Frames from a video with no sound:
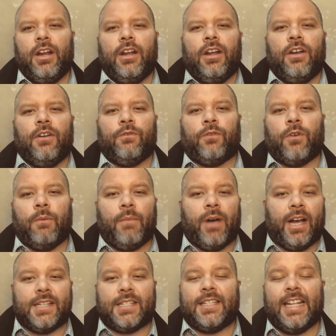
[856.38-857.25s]
from
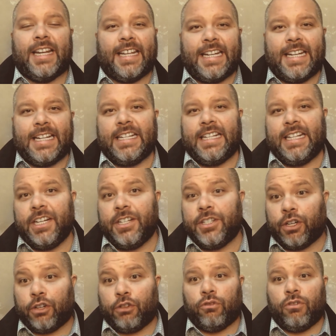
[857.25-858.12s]
us that he needed
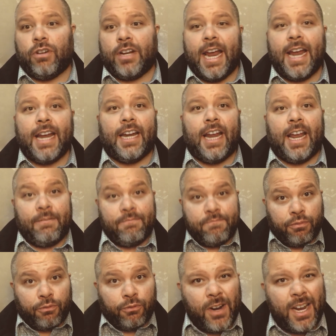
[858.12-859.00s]
to create a
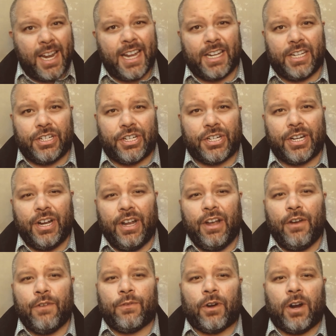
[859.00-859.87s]
bridge
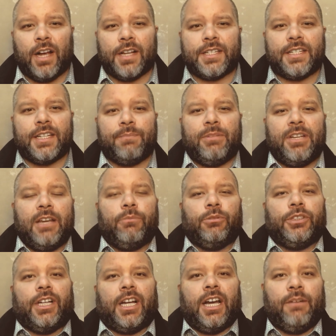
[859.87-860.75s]
for us to be
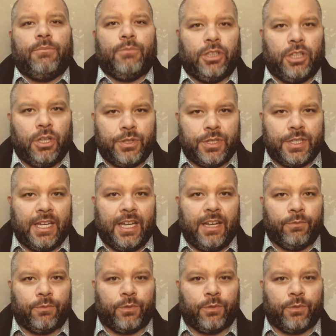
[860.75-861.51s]
able to come close to him,